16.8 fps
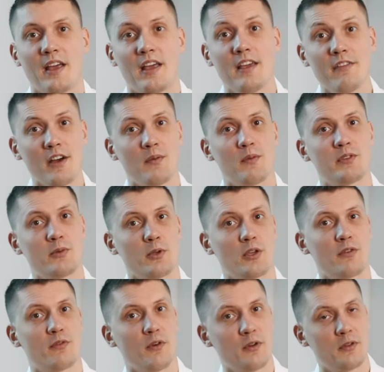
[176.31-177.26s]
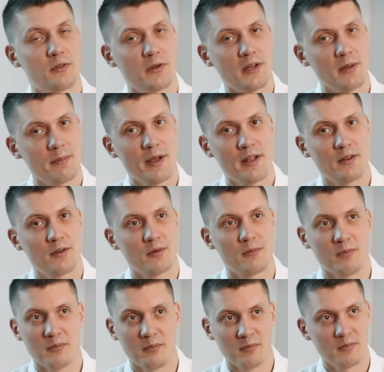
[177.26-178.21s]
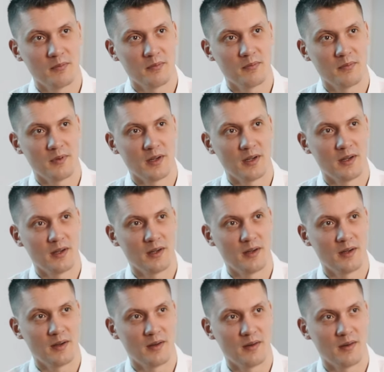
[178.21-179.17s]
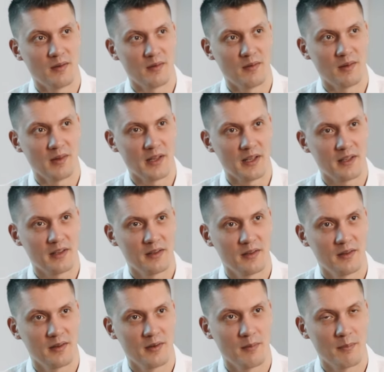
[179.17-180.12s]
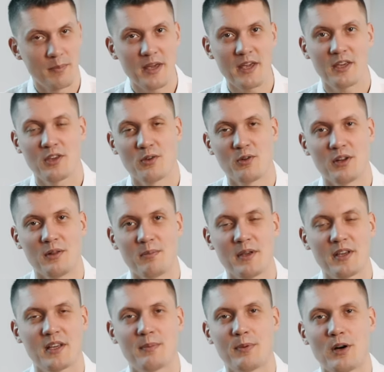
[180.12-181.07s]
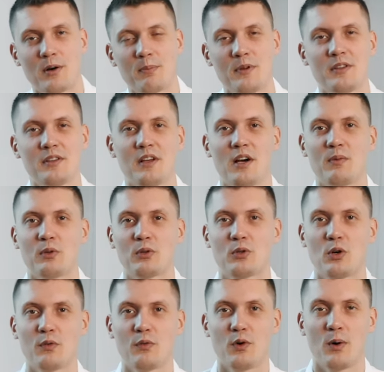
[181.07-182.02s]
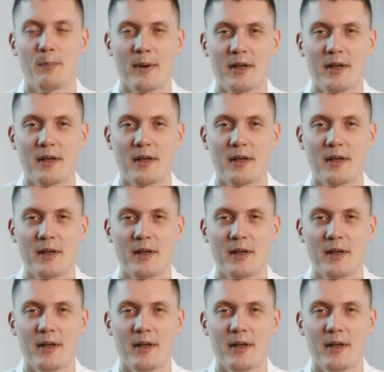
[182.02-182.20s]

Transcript: If I was looking for a three bedroom like big unit, big apartment, I would go for a